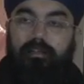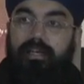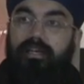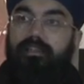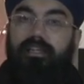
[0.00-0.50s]

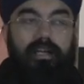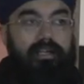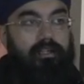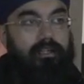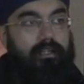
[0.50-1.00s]
key thing,
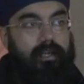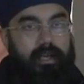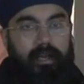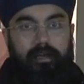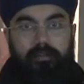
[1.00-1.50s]
like
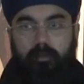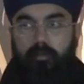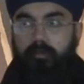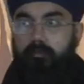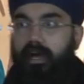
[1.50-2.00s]
here, some
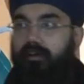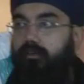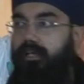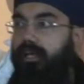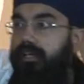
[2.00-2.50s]
of you might
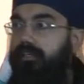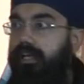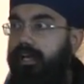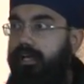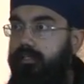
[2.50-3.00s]
have learned
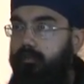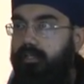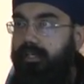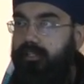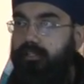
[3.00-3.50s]
that actually when
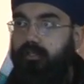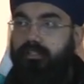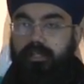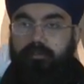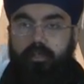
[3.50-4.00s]
you're actually doing
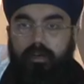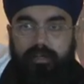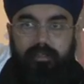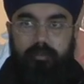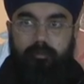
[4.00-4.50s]
Seva, you're
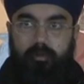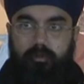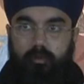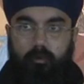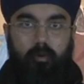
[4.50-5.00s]
not actually supposed
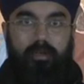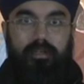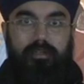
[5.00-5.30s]
to talk.